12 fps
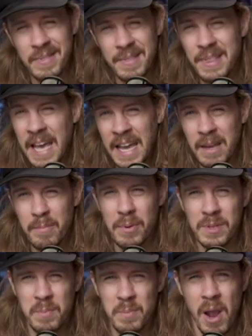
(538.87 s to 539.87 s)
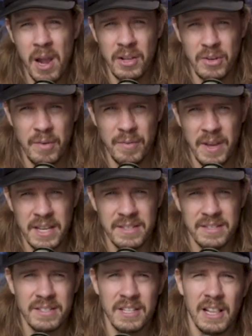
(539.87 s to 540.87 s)
that can put a smile on your
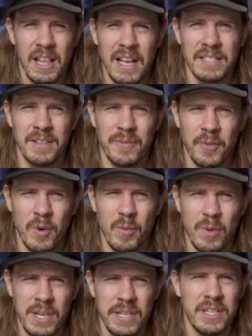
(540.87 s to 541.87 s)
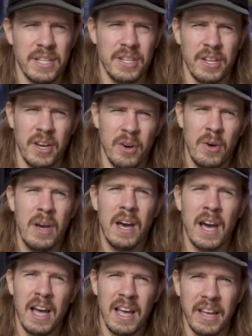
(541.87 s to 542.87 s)
face. It's a classic for a reason, you know?
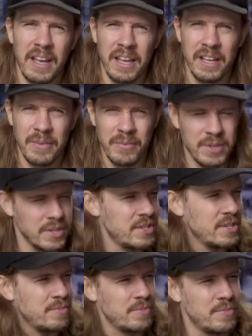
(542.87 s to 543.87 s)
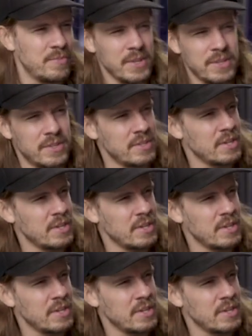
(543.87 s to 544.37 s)
It's a